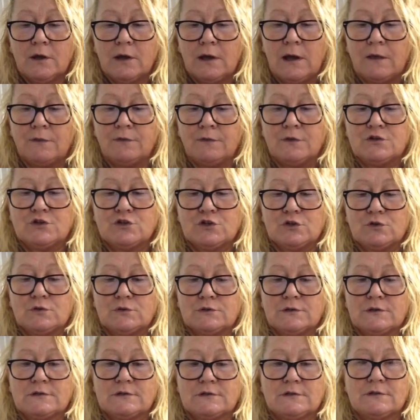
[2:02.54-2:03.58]
and the
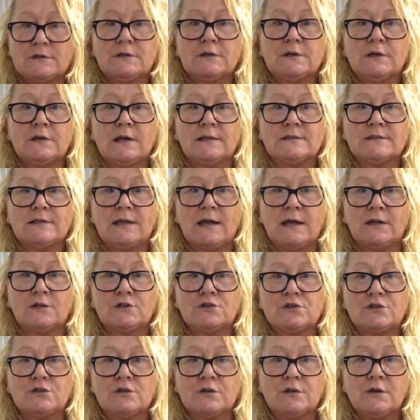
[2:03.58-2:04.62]
shoulders
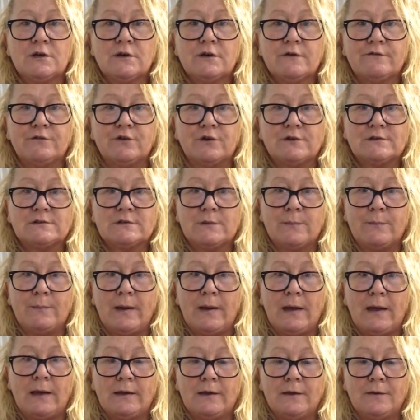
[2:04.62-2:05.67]
attached front and
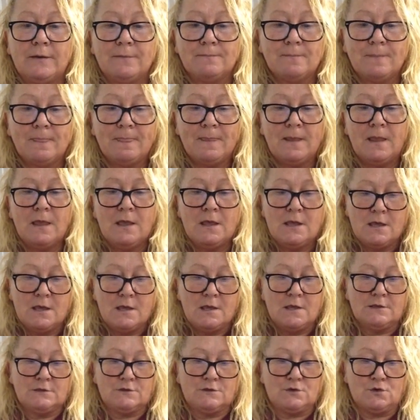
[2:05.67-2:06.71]
back.
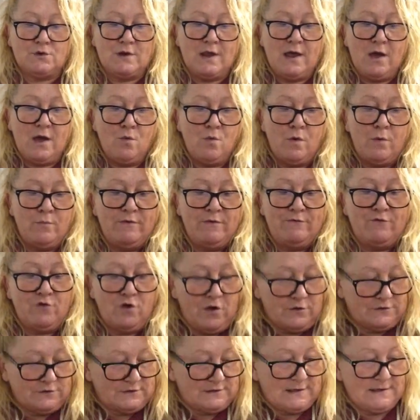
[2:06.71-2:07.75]
So now what we've
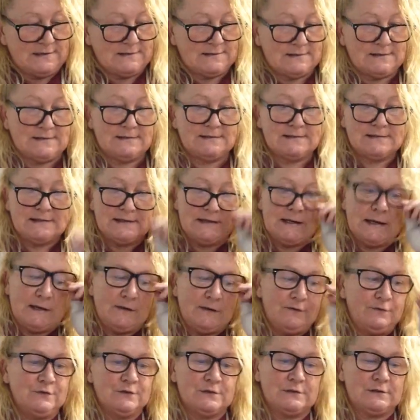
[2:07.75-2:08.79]
got is the
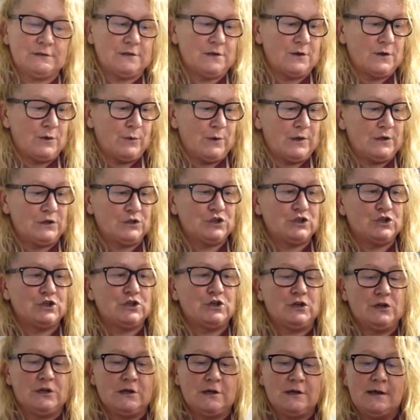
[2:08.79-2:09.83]
sleeves,
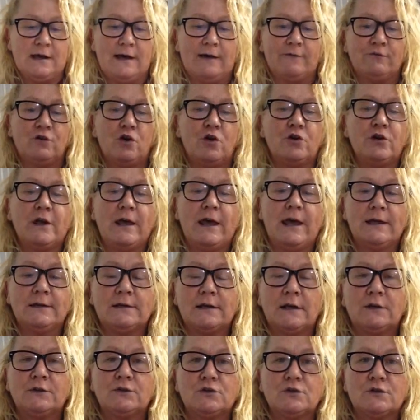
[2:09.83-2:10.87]
which I've gone ahead
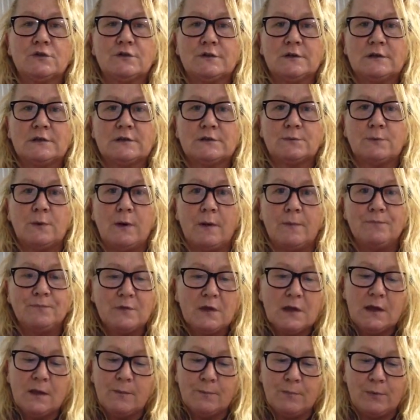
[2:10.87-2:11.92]
and done this one,
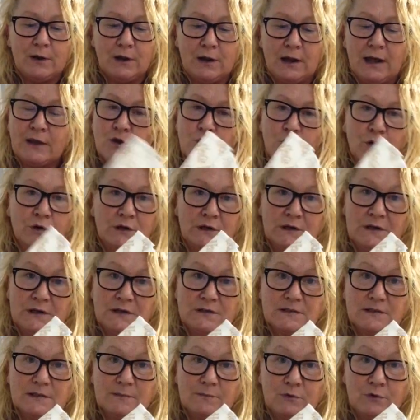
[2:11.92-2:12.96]
but you only need
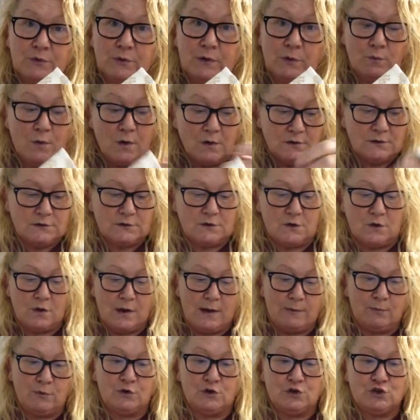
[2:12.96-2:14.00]
to see me do it once, so
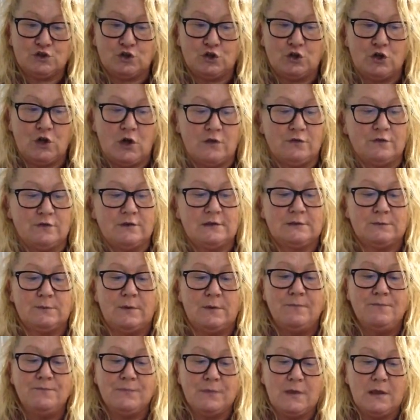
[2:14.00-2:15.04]
I'm going to show you on this
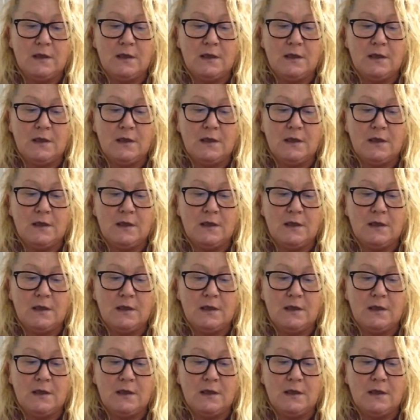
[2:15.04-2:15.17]
one.